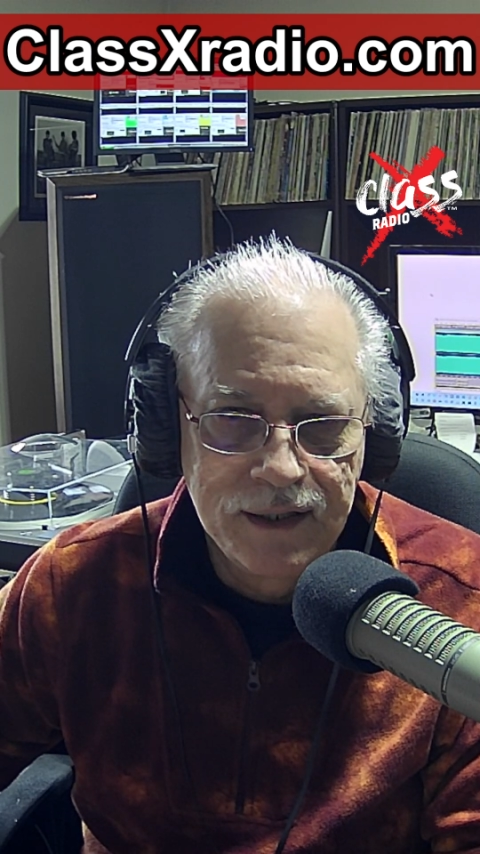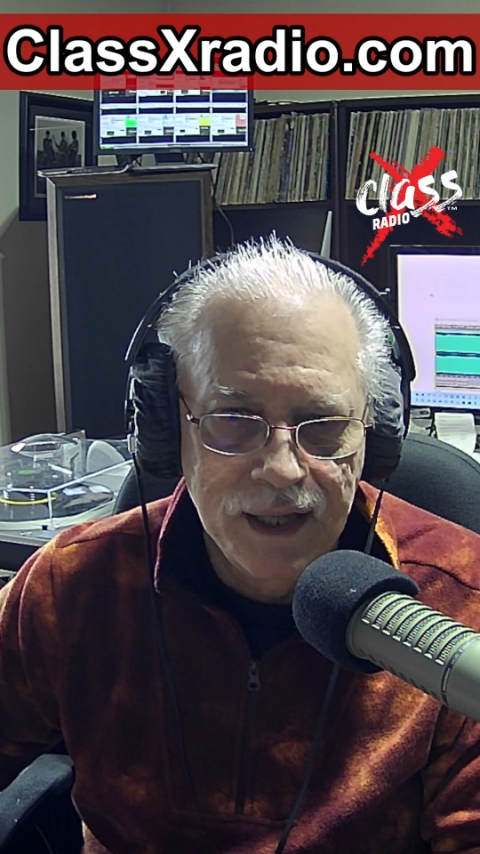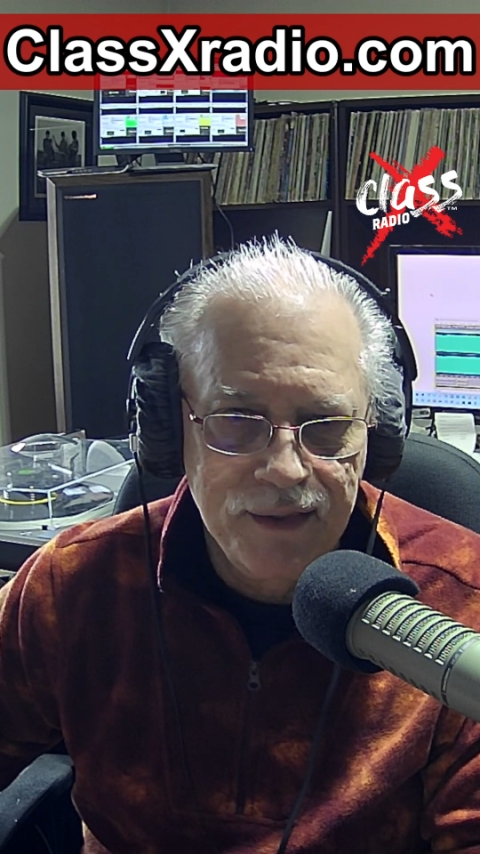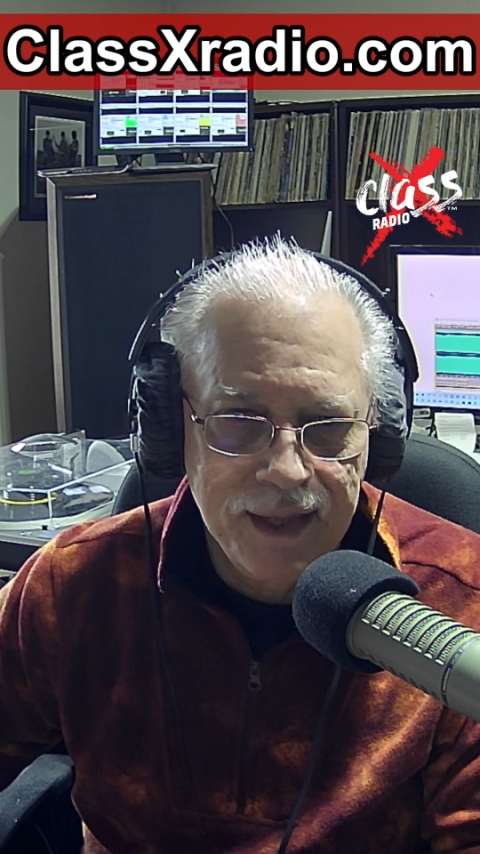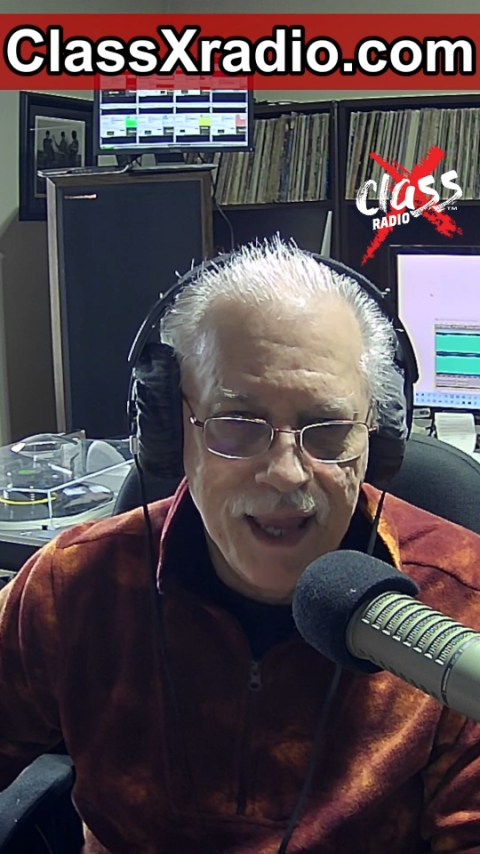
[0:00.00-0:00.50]

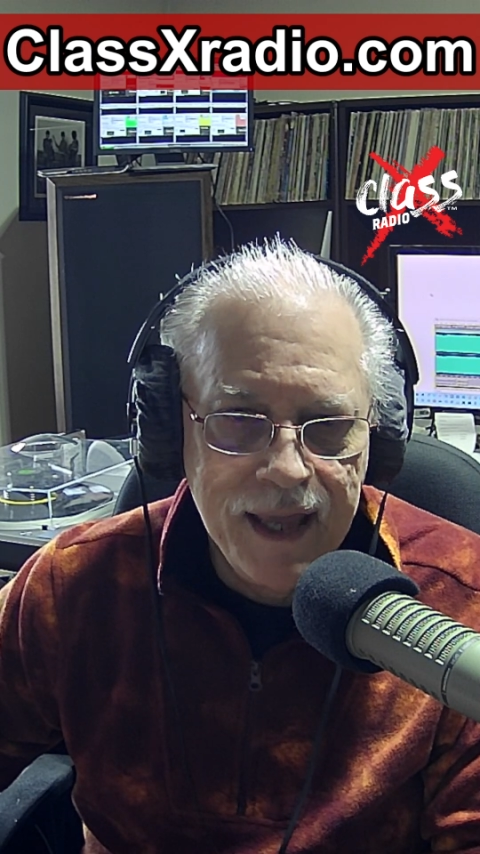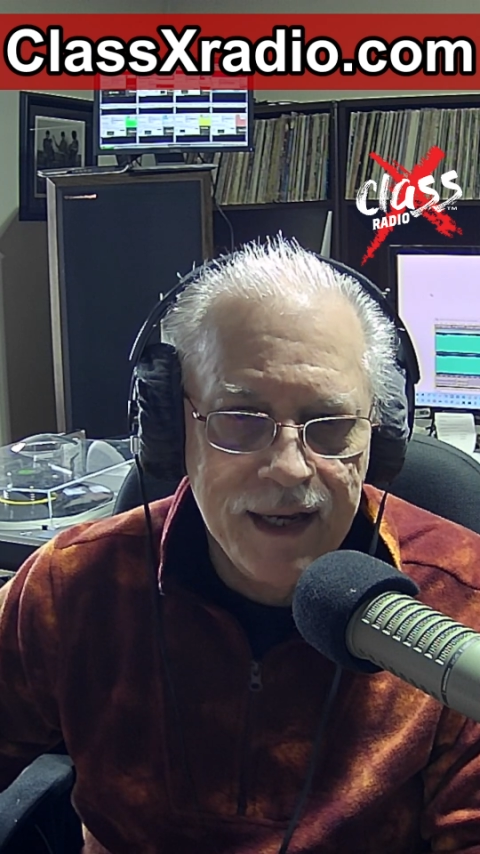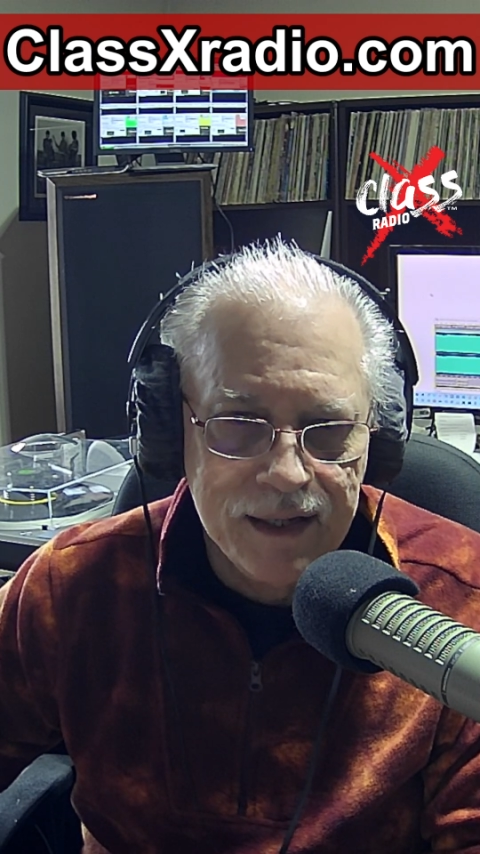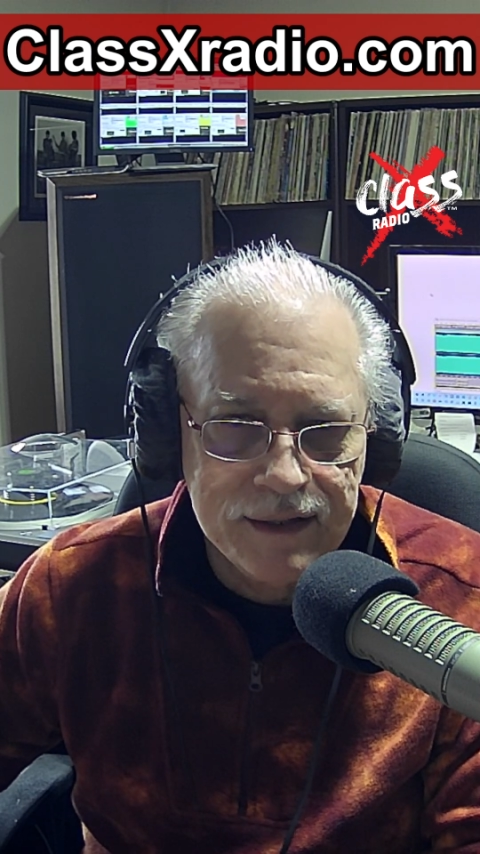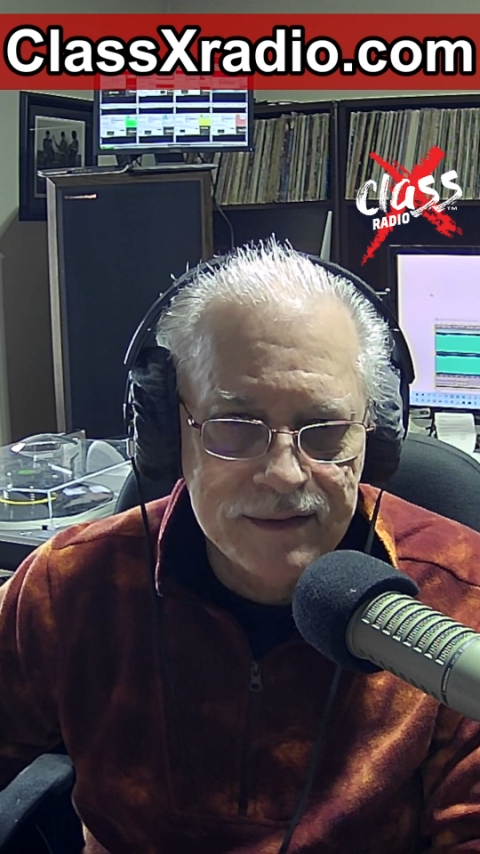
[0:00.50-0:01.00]
in the
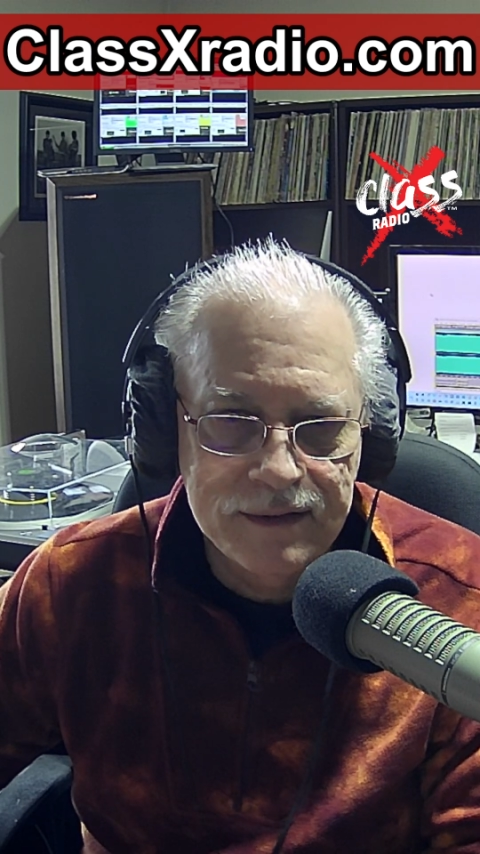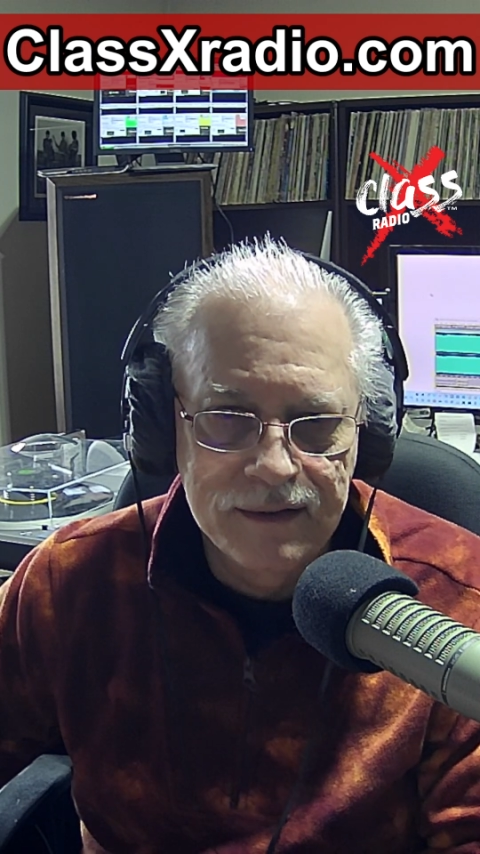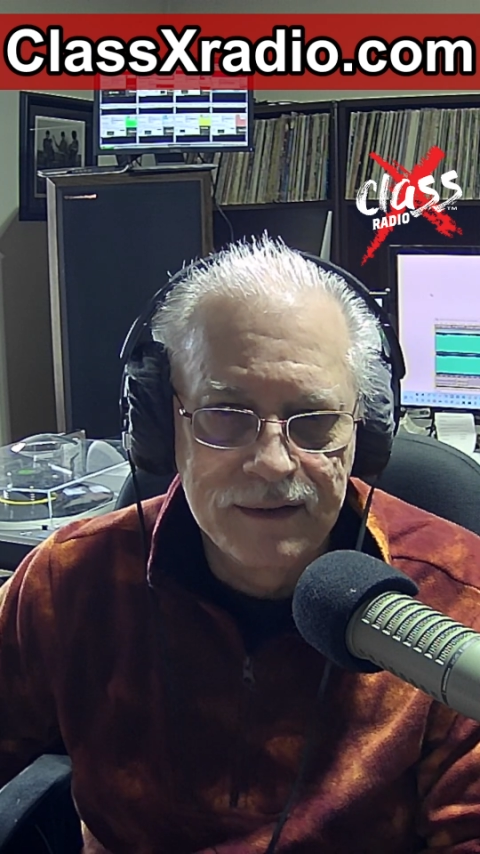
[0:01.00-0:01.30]
80s.